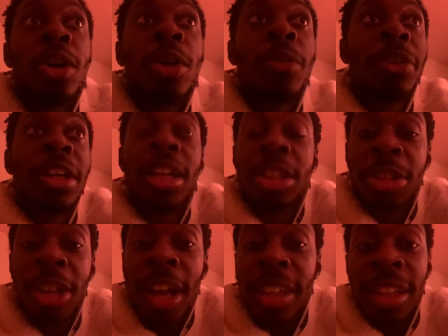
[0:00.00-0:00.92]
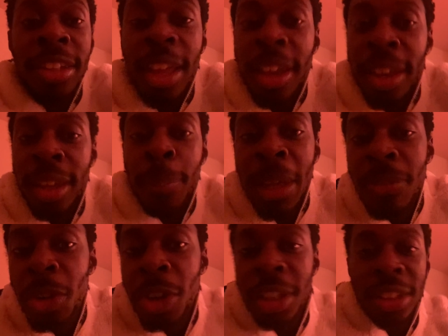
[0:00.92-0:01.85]
over here attracting negative
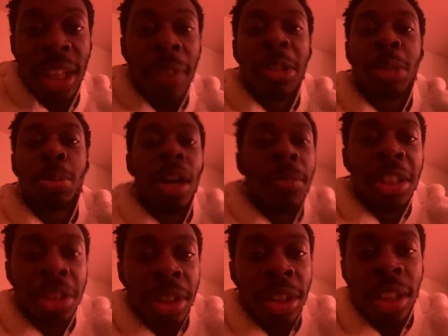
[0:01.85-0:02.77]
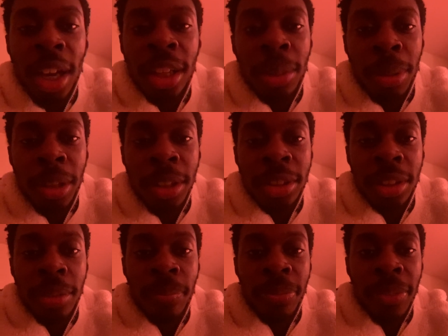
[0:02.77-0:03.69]
people all the time, it's probably because you're a negative
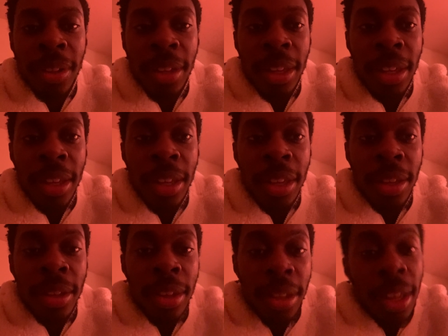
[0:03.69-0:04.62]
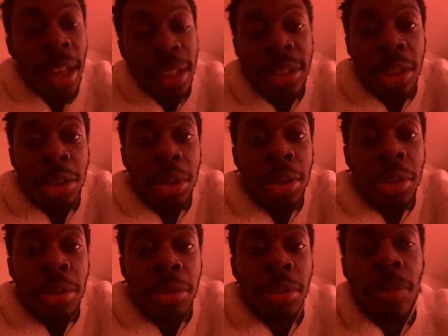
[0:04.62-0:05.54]
person. That's the
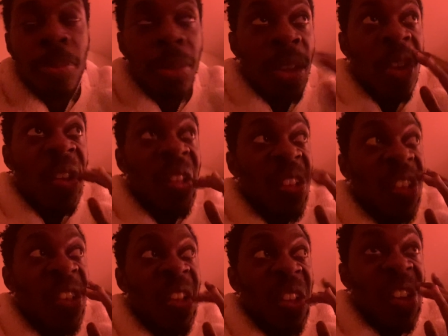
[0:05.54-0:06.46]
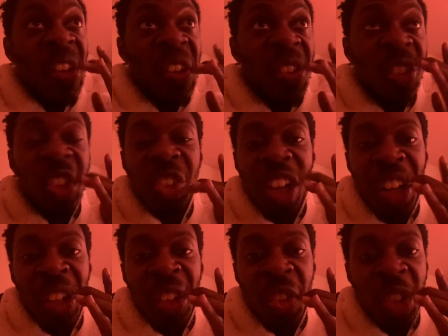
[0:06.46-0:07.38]
truth. You
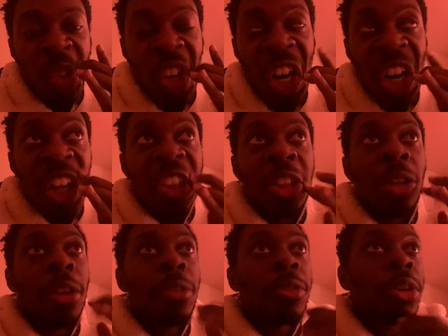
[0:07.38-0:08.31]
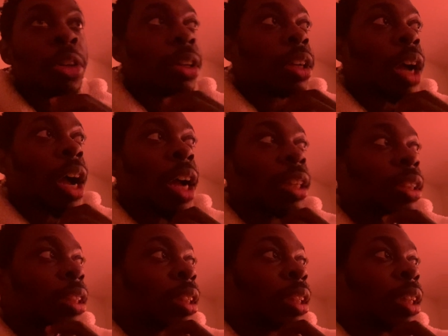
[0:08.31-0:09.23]
attract who you are. So if you're
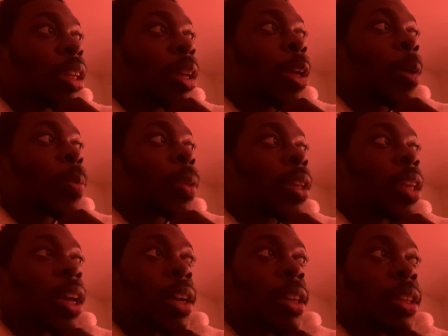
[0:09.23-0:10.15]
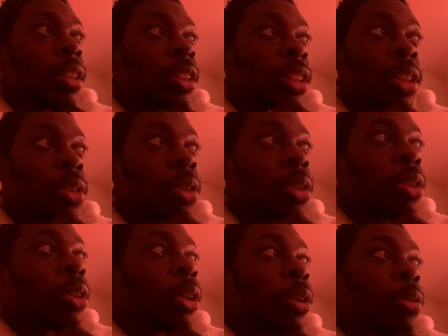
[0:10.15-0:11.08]
constantly like cynical,
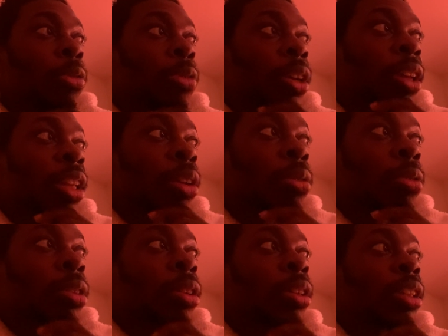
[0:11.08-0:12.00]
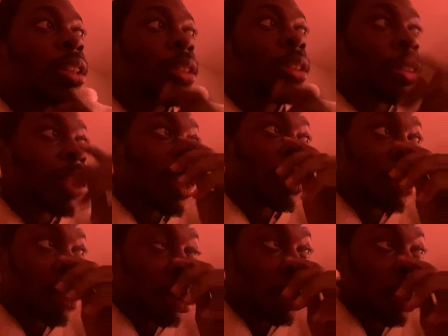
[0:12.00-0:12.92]
or you feel like the world is, you can't
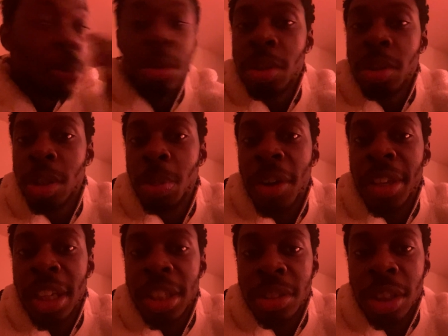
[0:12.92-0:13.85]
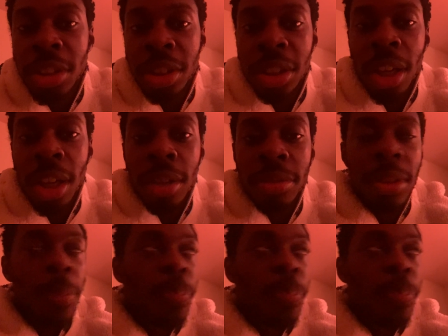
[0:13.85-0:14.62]
trust people, you probably can't trust yourself.